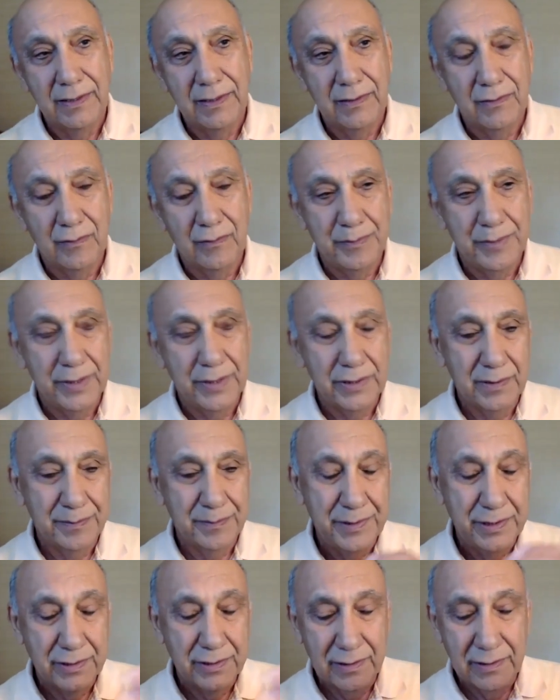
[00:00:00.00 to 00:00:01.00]
you know,
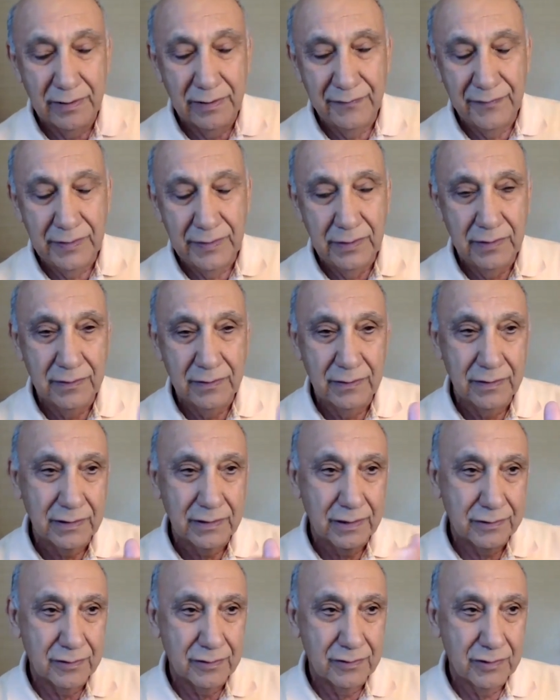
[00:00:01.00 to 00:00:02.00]
Peter Levine,
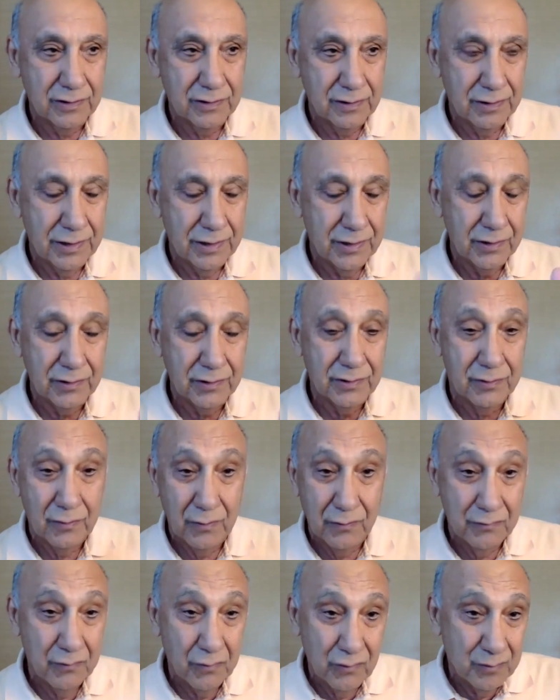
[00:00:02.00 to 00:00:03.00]
the clerk,
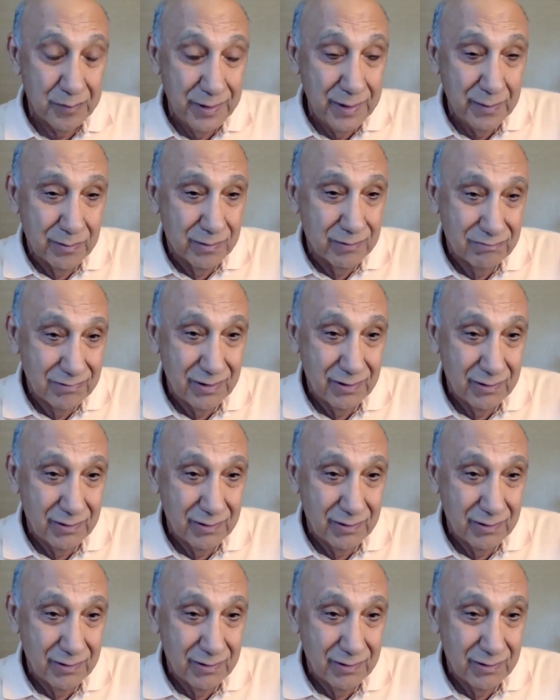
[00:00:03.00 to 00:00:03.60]
and all those people,